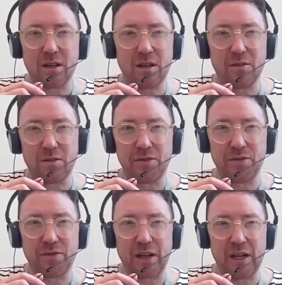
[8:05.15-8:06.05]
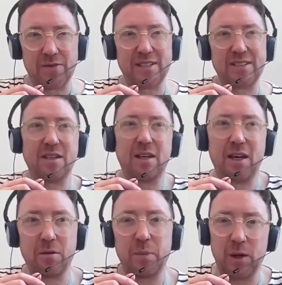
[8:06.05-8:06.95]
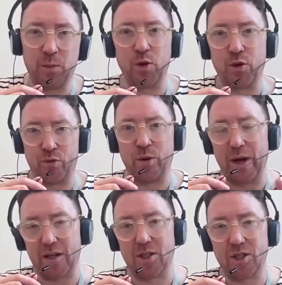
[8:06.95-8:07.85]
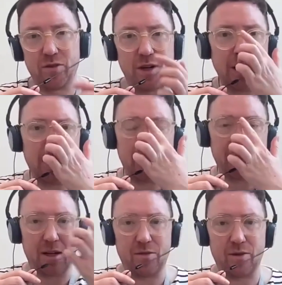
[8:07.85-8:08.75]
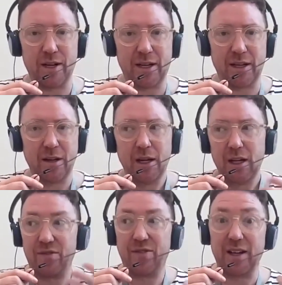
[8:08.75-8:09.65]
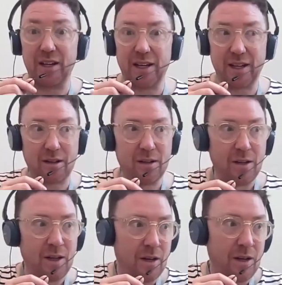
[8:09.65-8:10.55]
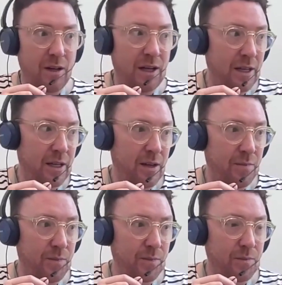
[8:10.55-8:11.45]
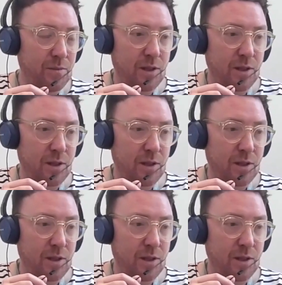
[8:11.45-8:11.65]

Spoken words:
of seeing people through history and really feeling um,